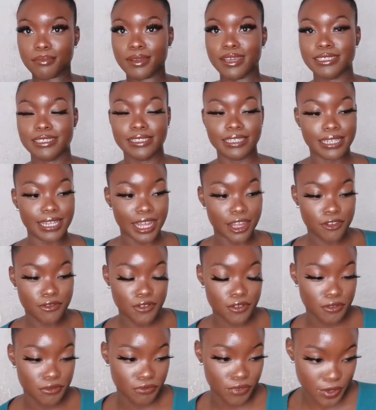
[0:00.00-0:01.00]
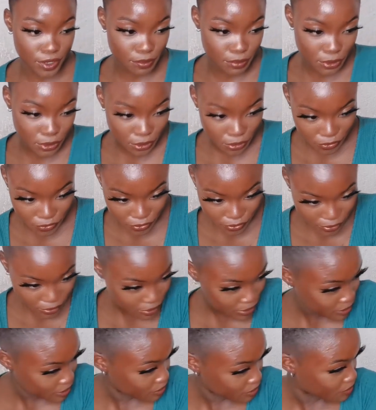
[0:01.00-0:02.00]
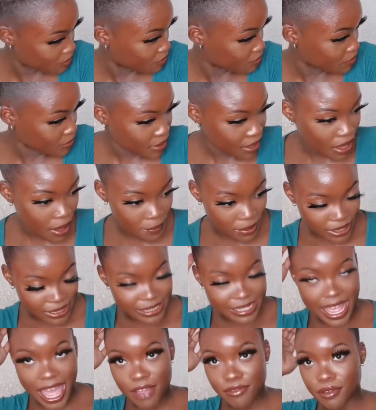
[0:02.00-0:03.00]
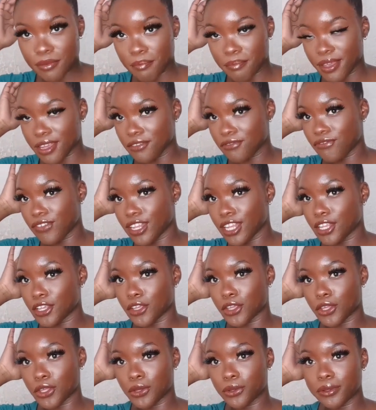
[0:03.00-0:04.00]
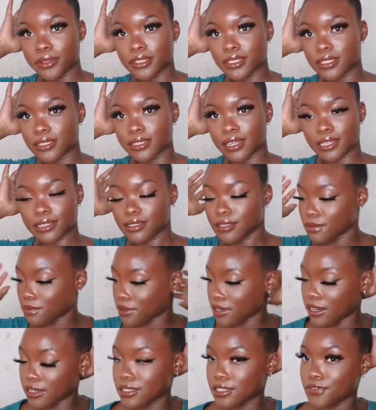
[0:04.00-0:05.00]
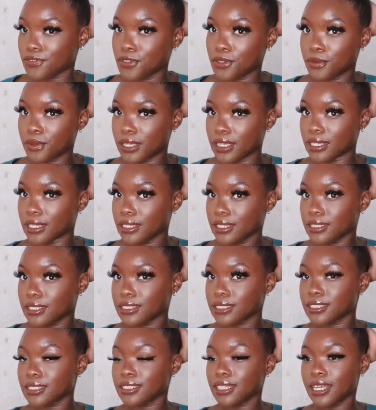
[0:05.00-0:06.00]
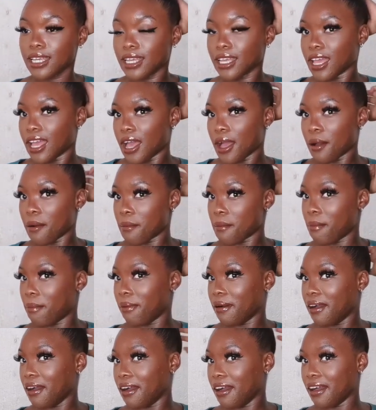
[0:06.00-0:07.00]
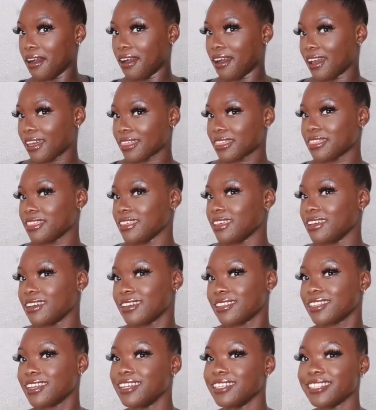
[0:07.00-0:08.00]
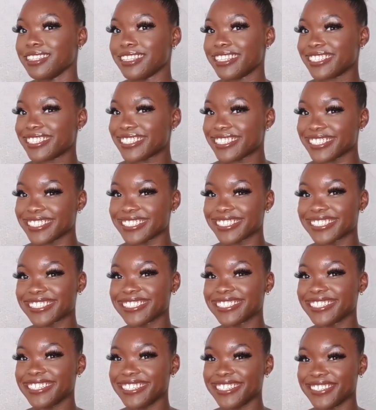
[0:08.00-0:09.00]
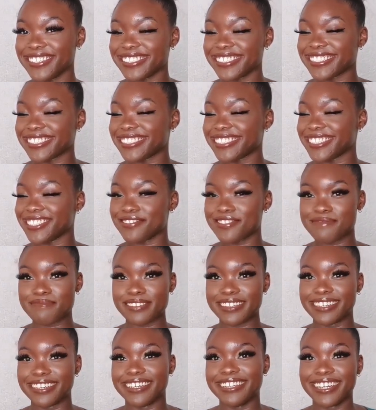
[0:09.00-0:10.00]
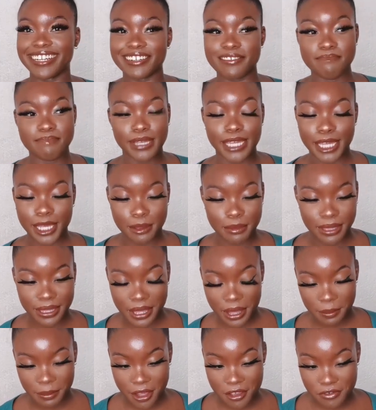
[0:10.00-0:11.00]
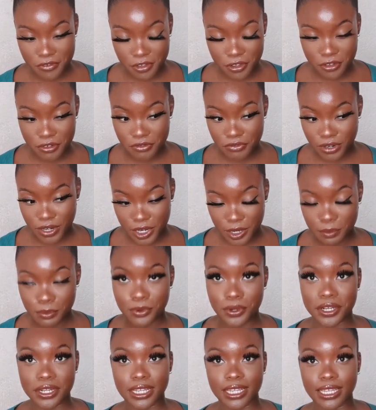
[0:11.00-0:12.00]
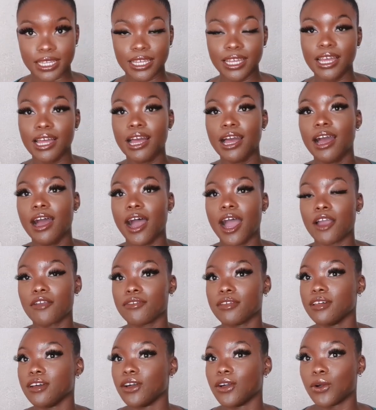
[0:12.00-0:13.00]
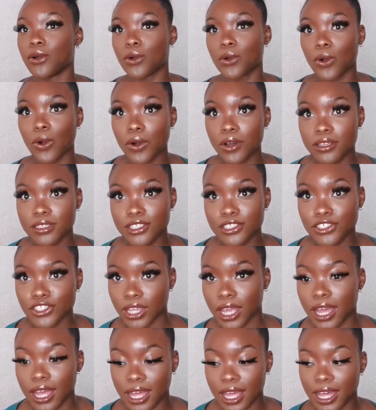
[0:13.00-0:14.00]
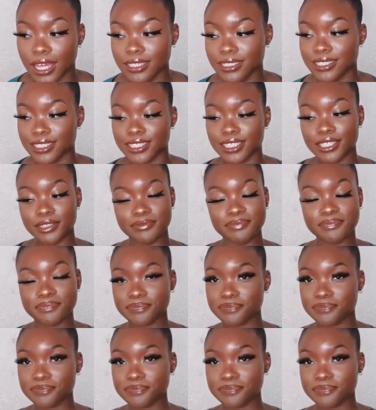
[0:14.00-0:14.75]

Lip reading: Personally, I feel very beautiful because I haven't been feeling cute in like the past few weeks, but I think that this is, you know, giving me a young pick me up. I feel very pretty. I feel gorgeous.